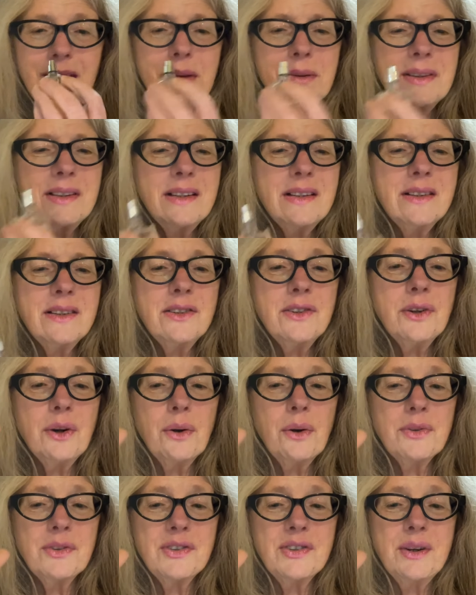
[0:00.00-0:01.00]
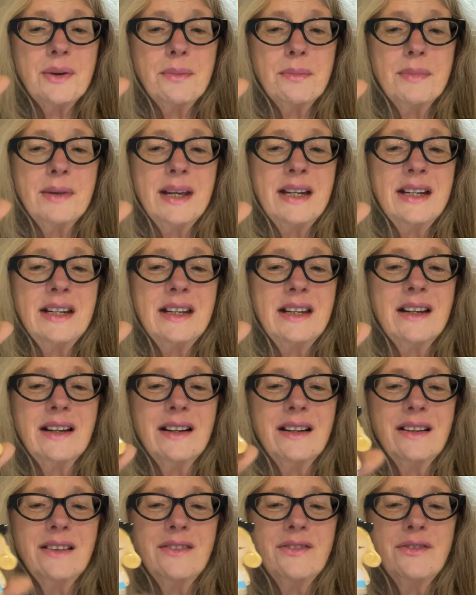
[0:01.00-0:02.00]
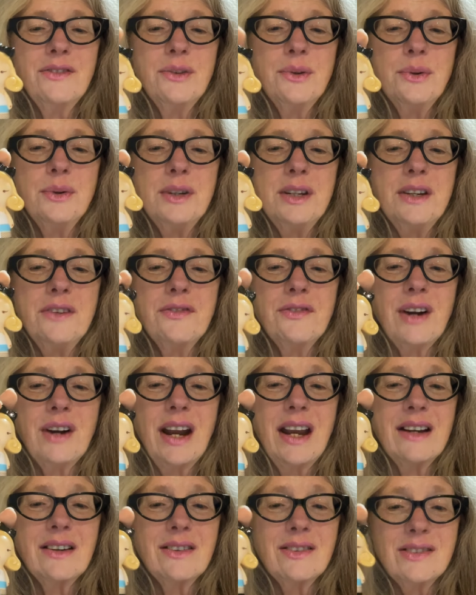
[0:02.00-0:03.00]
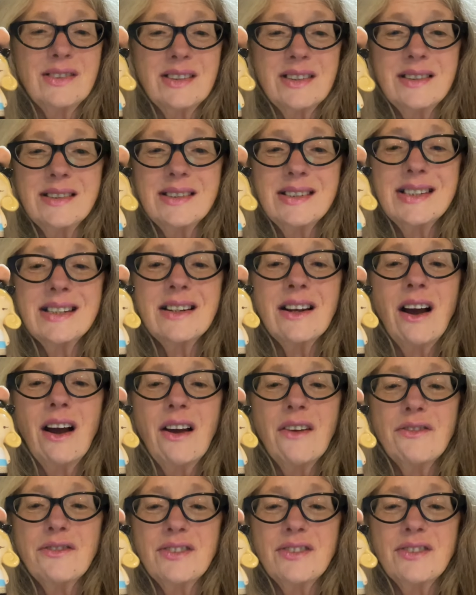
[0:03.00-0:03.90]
There's not so many foodie fragrances that I've